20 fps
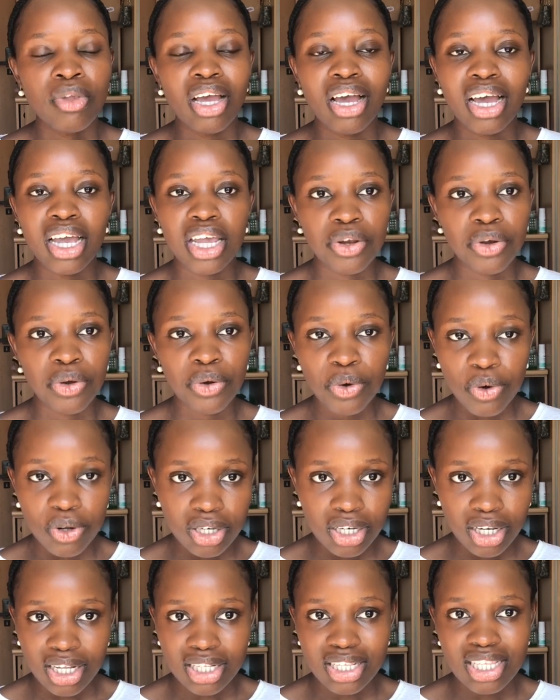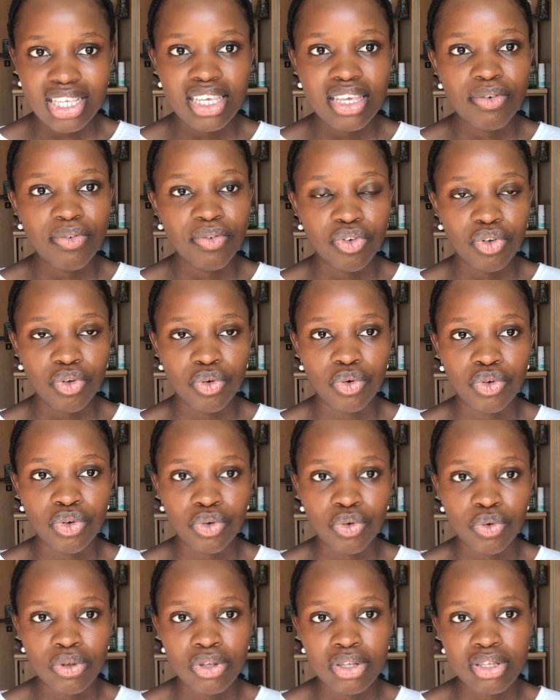I know that if you
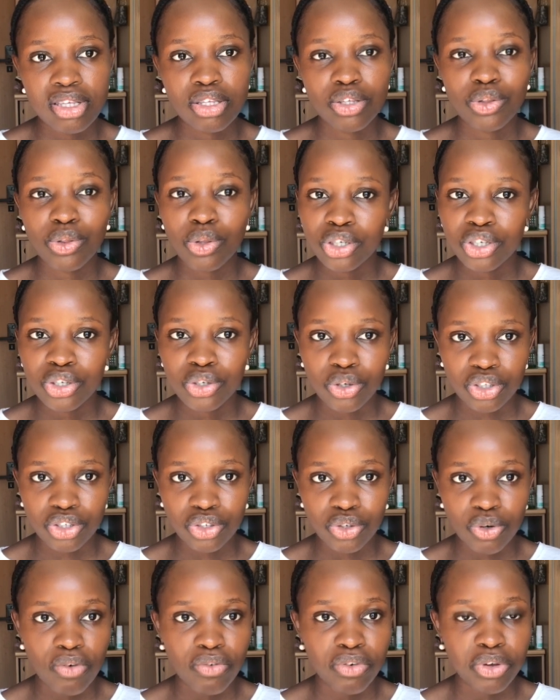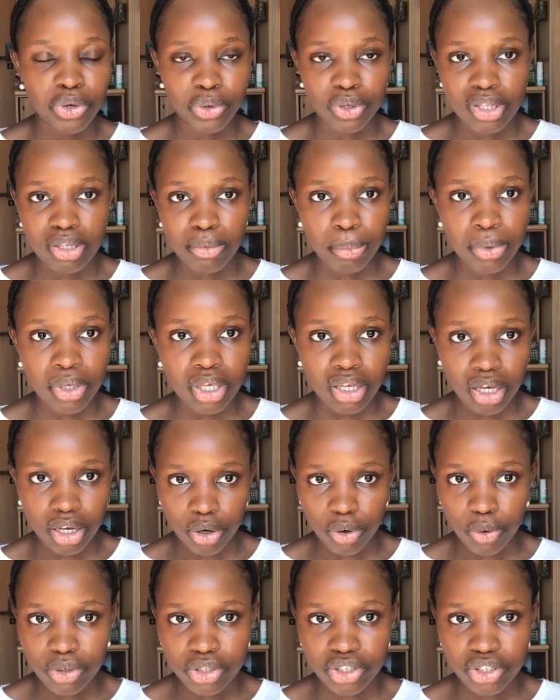use study dot gov dot p l,